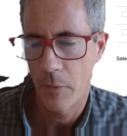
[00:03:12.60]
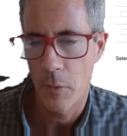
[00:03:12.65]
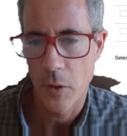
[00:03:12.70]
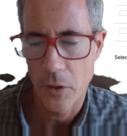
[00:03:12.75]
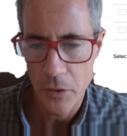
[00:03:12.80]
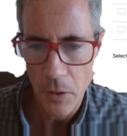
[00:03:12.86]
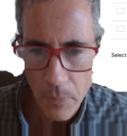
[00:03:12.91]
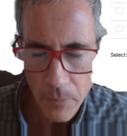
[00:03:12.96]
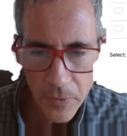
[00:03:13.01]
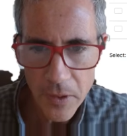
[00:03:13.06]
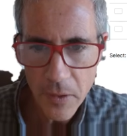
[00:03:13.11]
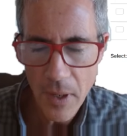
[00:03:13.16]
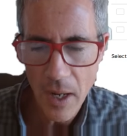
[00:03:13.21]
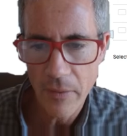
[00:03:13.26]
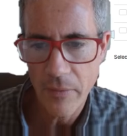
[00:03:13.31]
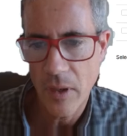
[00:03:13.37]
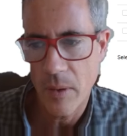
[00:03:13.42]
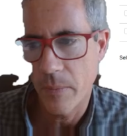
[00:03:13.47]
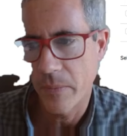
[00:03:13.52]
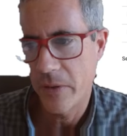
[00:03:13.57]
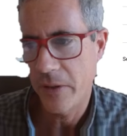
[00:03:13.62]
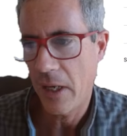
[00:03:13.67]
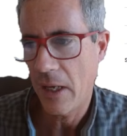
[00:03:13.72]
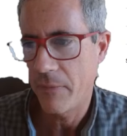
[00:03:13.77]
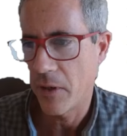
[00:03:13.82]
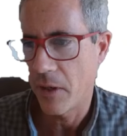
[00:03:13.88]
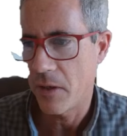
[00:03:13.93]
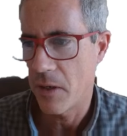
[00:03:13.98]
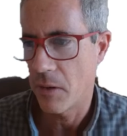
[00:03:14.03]
course, hopefully you have them
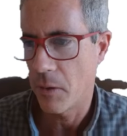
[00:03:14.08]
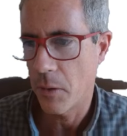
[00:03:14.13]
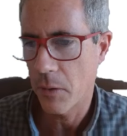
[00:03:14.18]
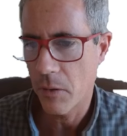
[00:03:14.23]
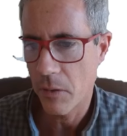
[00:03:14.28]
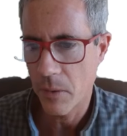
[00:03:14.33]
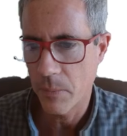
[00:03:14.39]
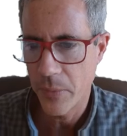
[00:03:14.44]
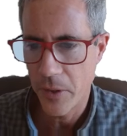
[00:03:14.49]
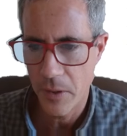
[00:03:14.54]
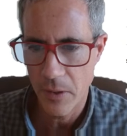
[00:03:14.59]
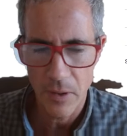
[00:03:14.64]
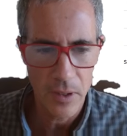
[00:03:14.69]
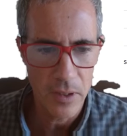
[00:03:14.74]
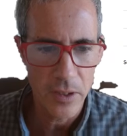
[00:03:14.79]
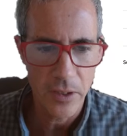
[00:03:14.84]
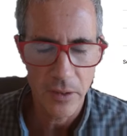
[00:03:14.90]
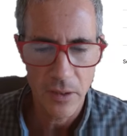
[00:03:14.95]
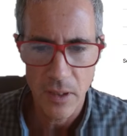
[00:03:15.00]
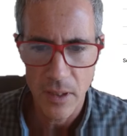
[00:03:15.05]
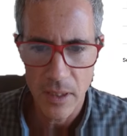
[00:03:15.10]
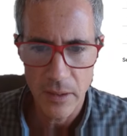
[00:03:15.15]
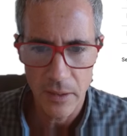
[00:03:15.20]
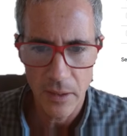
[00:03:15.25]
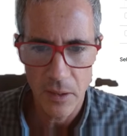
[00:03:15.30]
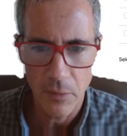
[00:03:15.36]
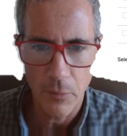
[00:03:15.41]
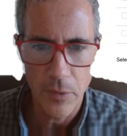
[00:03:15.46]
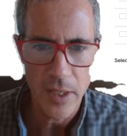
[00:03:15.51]
saved on your local computer and just can
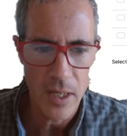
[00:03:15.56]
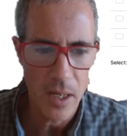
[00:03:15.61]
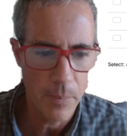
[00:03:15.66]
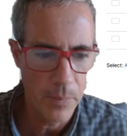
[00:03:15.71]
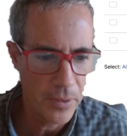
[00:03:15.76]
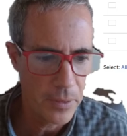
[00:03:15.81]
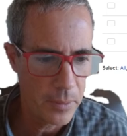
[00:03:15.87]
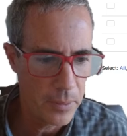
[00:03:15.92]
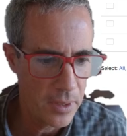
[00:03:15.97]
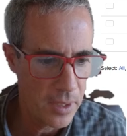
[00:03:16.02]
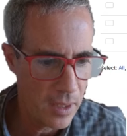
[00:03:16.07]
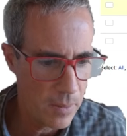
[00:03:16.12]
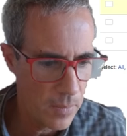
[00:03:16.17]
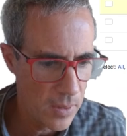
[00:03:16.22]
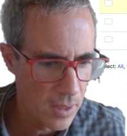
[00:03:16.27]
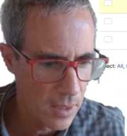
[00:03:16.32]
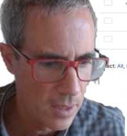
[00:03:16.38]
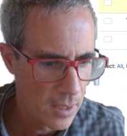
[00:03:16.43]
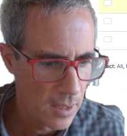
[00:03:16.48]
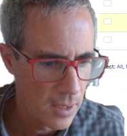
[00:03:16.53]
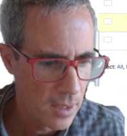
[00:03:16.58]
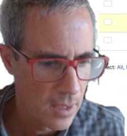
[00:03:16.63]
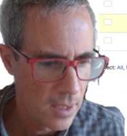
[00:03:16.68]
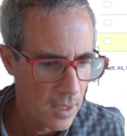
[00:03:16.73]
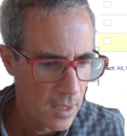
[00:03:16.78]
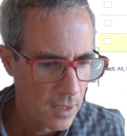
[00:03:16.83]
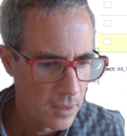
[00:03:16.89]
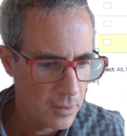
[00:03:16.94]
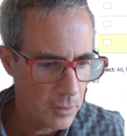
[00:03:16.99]
easily re-upload them.
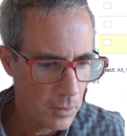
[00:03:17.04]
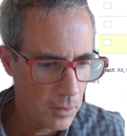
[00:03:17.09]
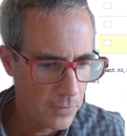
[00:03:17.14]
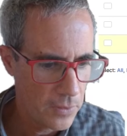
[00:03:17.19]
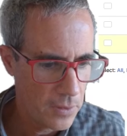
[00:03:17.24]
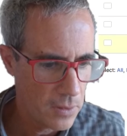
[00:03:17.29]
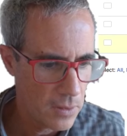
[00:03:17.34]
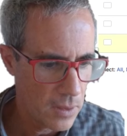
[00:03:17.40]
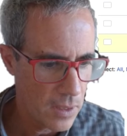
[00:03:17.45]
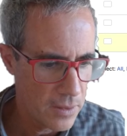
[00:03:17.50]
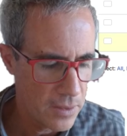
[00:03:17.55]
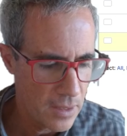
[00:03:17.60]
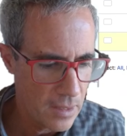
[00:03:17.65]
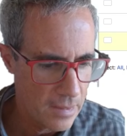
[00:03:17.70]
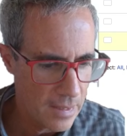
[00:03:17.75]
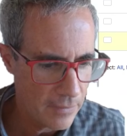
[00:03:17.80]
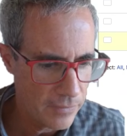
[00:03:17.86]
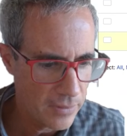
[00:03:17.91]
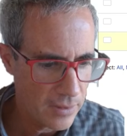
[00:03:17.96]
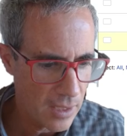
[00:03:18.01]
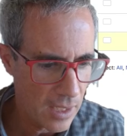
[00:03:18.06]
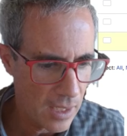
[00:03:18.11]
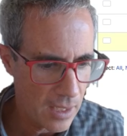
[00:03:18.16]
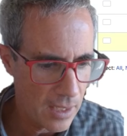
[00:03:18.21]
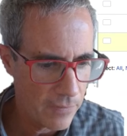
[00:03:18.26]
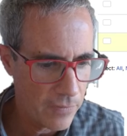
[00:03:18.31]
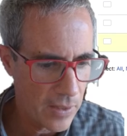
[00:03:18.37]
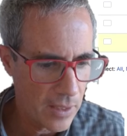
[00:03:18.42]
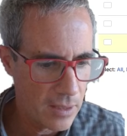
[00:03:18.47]
So over on the left side,
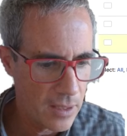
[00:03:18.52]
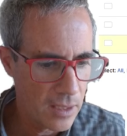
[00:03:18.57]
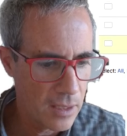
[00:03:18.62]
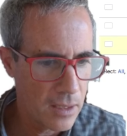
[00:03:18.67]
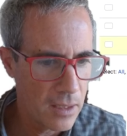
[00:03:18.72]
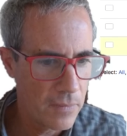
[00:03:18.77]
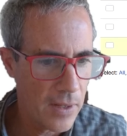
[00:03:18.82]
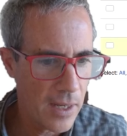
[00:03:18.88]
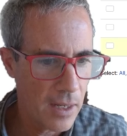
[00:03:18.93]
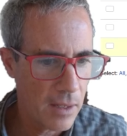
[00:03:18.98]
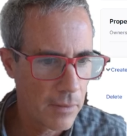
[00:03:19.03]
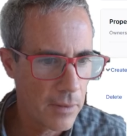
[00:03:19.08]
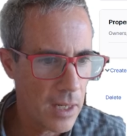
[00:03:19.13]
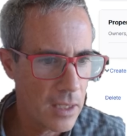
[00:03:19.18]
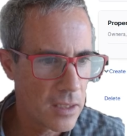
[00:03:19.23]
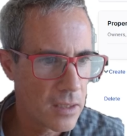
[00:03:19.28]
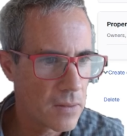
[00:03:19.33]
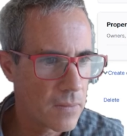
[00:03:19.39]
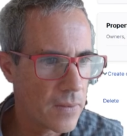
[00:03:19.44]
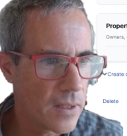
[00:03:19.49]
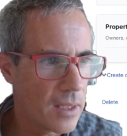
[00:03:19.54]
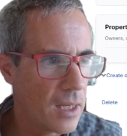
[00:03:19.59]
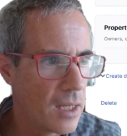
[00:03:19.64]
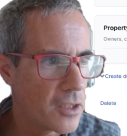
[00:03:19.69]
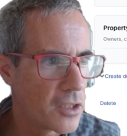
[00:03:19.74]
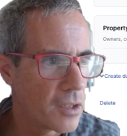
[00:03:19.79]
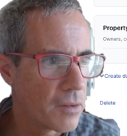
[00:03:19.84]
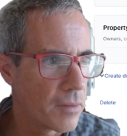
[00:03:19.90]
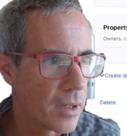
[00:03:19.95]
if I click into Ranch
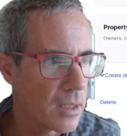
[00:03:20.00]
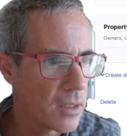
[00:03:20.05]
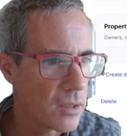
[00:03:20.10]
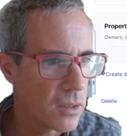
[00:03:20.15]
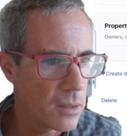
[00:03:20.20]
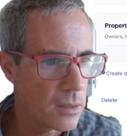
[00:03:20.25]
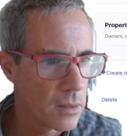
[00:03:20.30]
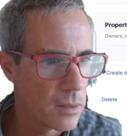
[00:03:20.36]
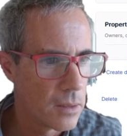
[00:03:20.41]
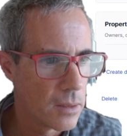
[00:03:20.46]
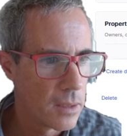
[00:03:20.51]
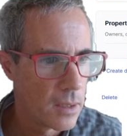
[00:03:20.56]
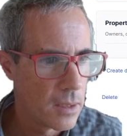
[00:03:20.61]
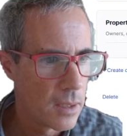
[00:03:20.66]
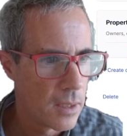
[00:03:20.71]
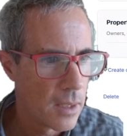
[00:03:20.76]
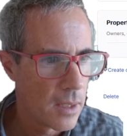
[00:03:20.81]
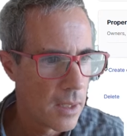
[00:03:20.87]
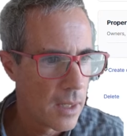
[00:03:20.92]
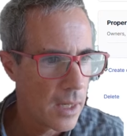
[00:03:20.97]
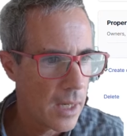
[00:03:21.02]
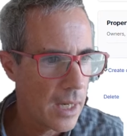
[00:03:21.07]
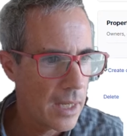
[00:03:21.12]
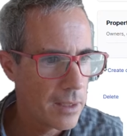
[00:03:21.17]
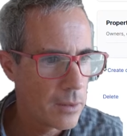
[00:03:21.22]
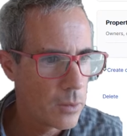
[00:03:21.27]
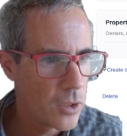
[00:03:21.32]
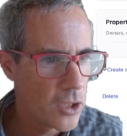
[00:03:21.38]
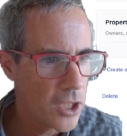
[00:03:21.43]
Vacation Rental, I
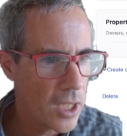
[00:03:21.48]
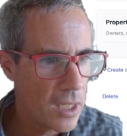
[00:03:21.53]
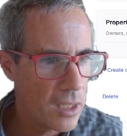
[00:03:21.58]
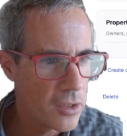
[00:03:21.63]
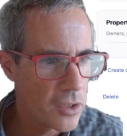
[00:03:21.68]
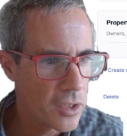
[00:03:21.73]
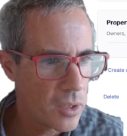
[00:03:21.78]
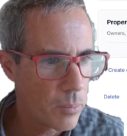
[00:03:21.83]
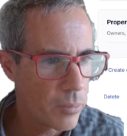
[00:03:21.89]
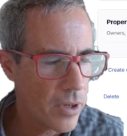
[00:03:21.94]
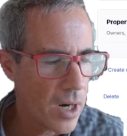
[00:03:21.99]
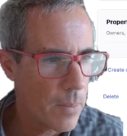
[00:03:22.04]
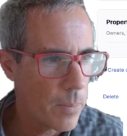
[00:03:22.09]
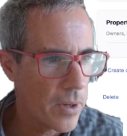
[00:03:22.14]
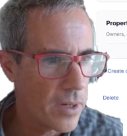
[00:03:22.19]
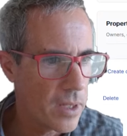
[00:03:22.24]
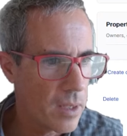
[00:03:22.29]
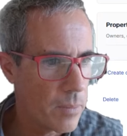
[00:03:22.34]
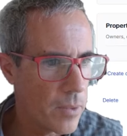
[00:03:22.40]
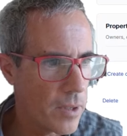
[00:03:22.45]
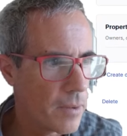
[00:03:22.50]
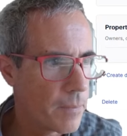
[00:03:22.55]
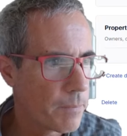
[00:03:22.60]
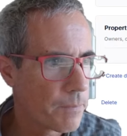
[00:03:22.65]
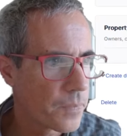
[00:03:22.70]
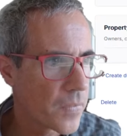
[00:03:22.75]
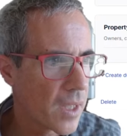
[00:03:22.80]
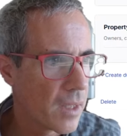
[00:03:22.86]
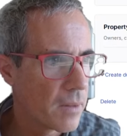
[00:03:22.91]
could change the property, but
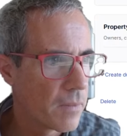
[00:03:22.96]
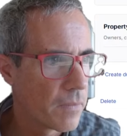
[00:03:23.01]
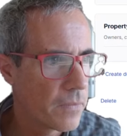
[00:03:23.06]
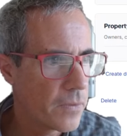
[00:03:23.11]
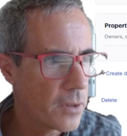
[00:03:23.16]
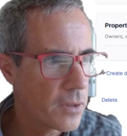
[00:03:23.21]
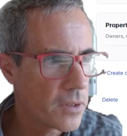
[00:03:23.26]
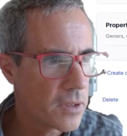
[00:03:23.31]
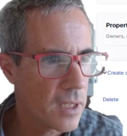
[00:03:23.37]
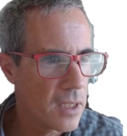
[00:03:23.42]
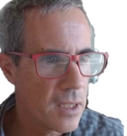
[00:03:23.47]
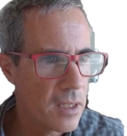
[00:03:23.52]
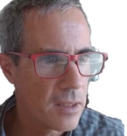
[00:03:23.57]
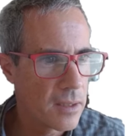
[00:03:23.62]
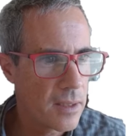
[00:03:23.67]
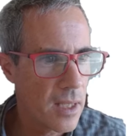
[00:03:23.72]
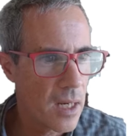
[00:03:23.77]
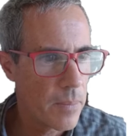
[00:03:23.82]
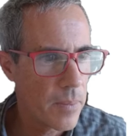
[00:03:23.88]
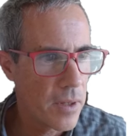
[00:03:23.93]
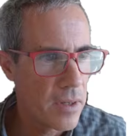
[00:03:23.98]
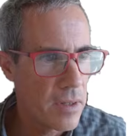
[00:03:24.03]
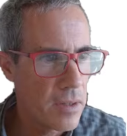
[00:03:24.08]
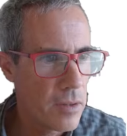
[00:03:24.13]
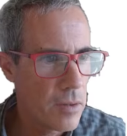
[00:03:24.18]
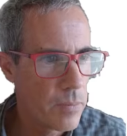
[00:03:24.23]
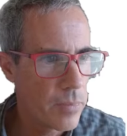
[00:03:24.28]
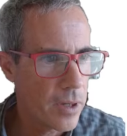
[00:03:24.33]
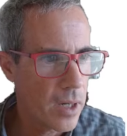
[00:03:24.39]
first I need to set up a
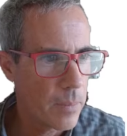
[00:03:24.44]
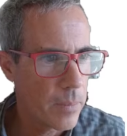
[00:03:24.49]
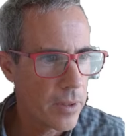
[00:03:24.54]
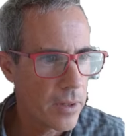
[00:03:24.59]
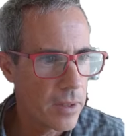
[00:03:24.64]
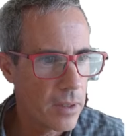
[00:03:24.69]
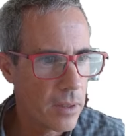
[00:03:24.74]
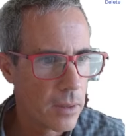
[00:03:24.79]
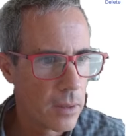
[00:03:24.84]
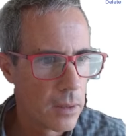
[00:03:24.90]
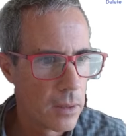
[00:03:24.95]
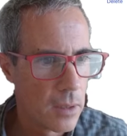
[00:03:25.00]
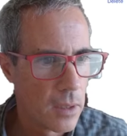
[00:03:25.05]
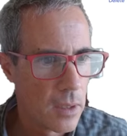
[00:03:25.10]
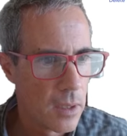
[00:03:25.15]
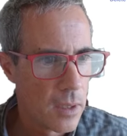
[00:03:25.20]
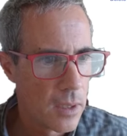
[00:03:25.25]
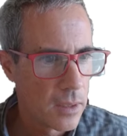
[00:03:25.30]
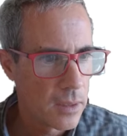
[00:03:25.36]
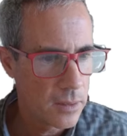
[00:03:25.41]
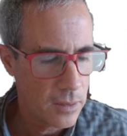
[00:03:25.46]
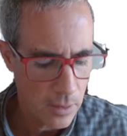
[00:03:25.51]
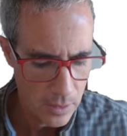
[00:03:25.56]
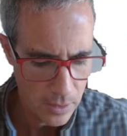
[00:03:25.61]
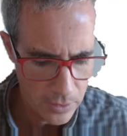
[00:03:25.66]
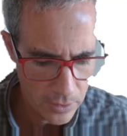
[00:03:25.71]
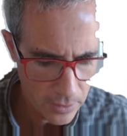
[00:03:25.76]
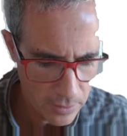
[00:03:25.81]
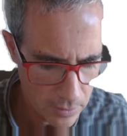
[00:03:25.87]
new property. So
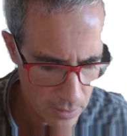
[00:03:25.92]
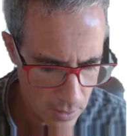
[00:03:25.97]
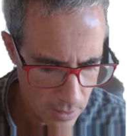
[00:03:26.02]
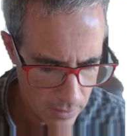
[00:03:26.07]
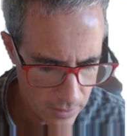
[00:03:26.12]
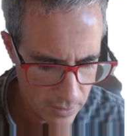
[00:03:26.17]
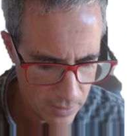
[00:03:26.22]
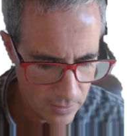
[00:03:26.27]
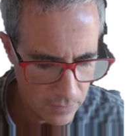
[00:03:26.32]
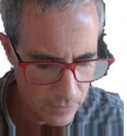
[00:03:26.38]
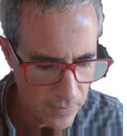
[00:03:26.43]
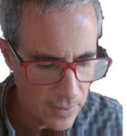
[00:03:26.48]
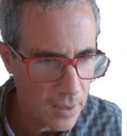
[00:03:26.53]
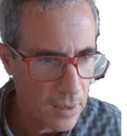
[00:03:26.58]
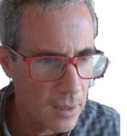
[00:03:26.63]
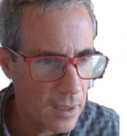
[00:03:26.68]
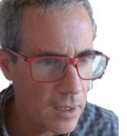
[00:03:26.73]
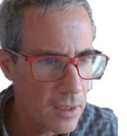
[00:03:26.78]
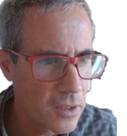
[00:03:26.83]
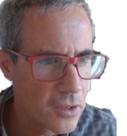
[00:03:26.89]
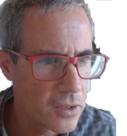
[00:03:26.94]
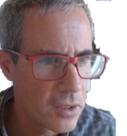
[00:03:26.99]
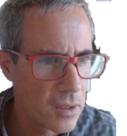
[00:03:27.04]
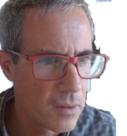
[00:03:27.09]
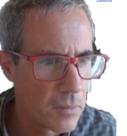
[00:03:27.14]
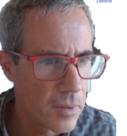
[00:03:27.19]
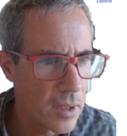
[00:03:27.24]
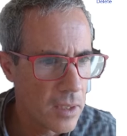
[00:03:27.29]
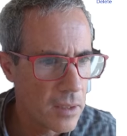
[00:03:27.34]
let's just call this
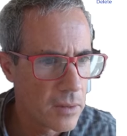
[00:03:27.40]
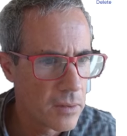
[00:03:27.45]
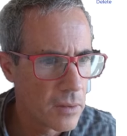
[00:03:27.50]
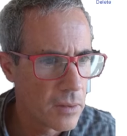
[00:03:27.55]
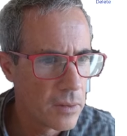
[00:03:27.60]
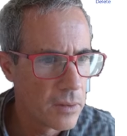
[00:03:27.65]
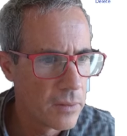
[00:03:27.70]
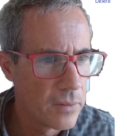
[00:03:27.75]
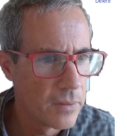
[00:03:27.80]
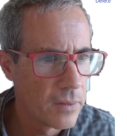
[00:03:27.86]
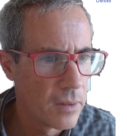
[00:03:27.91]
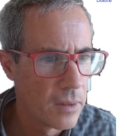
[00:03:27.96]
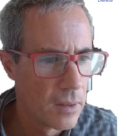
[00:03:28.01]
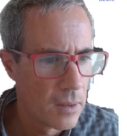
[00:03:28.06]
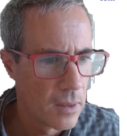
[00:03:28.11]
Vacation Rentals.